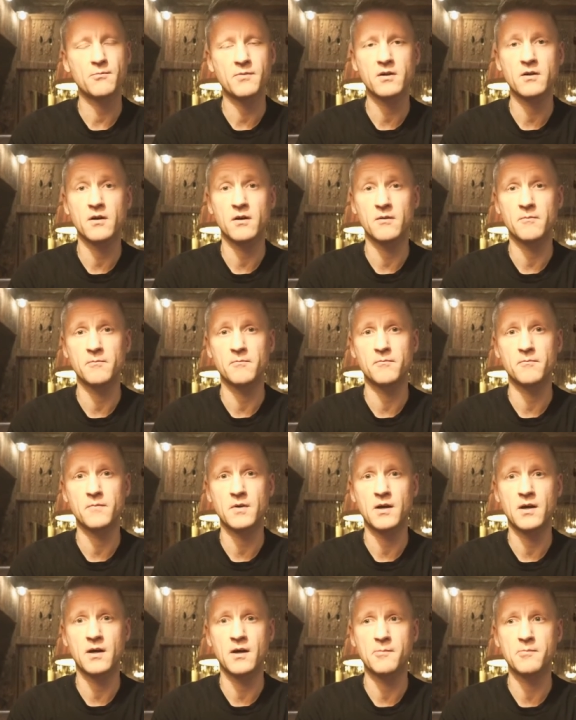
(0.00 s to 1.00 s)
become
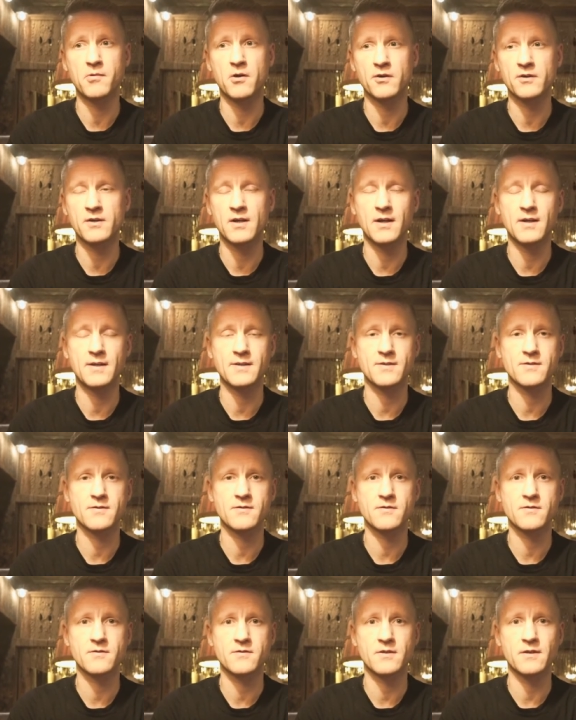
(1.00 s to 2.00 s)
a podcast
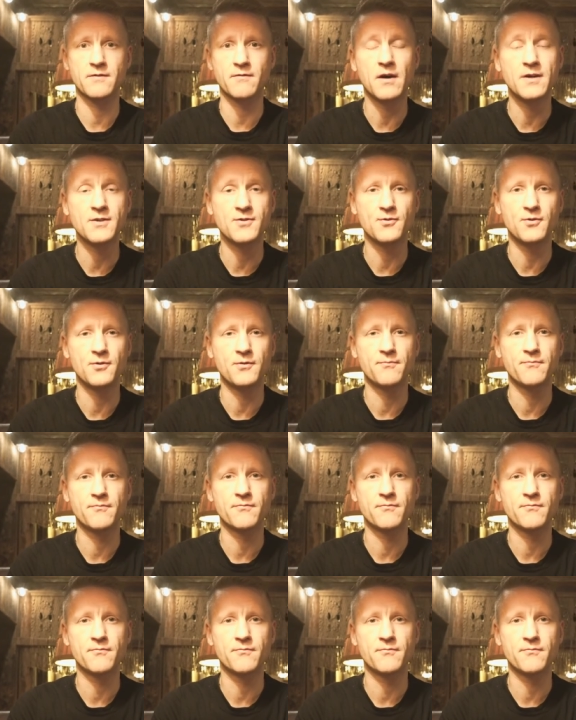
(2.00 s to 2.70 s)
advisor.